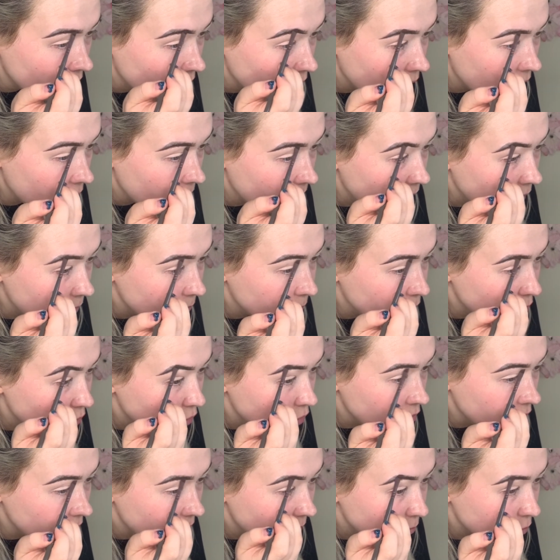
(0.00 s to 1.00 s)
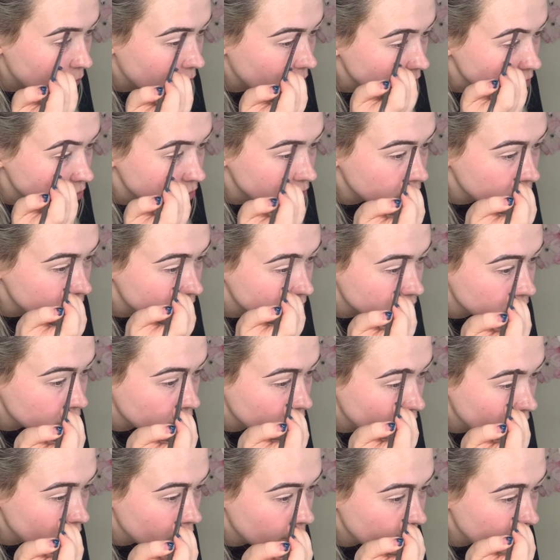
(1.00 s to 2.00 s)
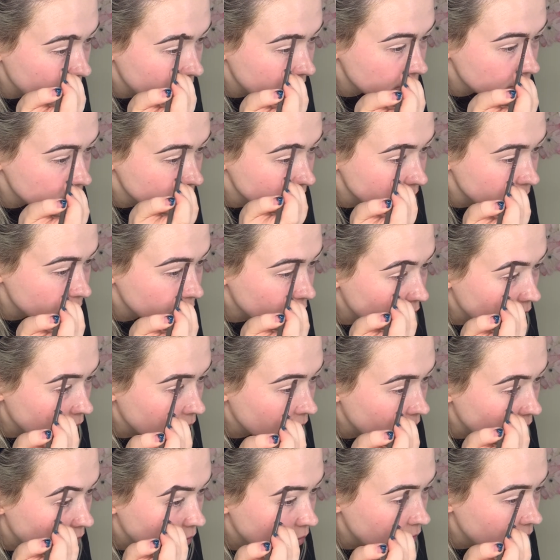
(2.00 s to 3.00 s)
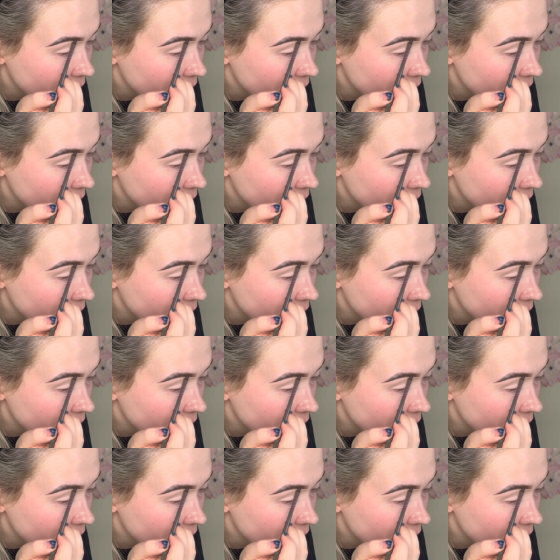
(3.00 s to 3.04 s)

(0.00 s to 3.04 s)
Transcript: And then pull that product up into the brow.